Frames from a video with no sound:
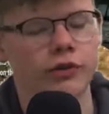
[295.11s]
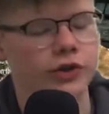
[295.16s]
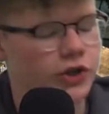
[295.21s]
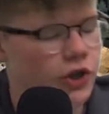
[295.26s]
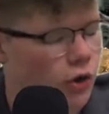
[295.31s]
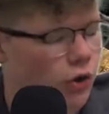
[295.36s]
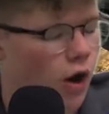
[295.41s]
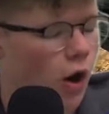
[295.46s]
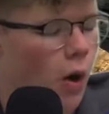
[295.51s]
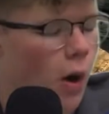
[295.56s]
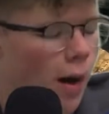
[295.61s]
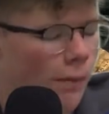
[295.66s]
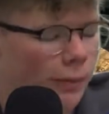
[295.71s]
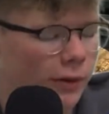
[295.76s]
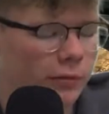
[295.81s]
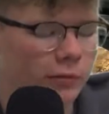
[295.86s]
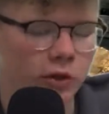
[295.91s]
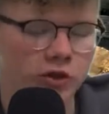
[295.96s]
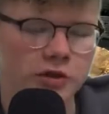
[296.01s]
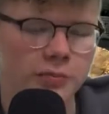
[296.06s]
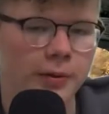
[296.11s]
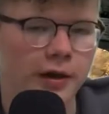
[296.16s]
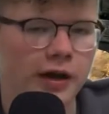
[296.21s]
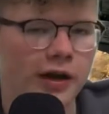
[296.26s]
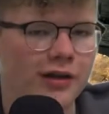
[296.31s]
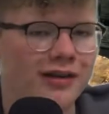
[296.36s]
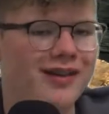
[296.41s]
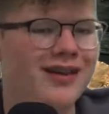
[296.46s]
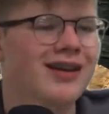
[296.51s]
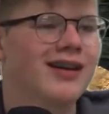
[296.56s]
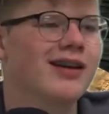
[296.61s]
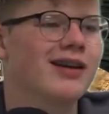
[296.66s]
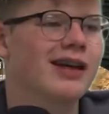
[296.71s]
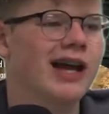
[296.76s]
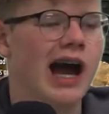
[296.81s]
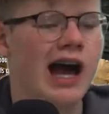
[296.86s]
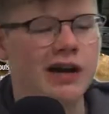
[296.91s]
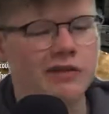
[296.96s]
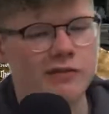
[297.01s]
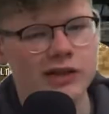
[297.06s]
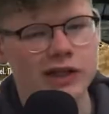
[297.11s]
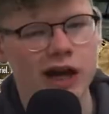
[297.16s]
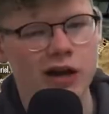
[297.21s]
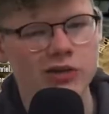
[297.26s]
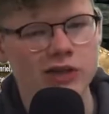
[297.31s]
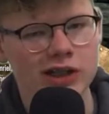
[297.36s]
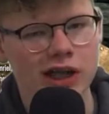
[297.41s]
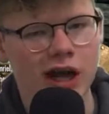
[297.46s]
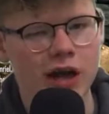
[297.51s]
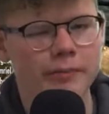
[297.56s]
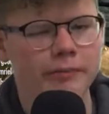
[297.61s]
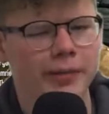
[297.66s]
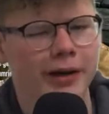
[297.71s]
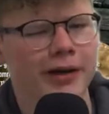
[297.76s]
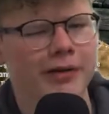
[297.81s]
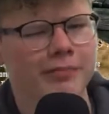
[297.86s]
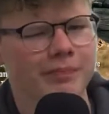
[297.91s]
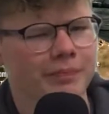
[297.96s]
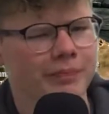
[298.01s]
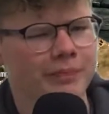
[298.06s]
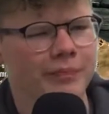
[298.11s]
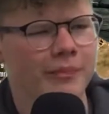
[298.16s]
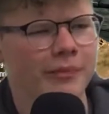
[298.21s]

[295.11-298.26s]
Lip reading: There's no co-op or multiplayer. Kind of a downside, but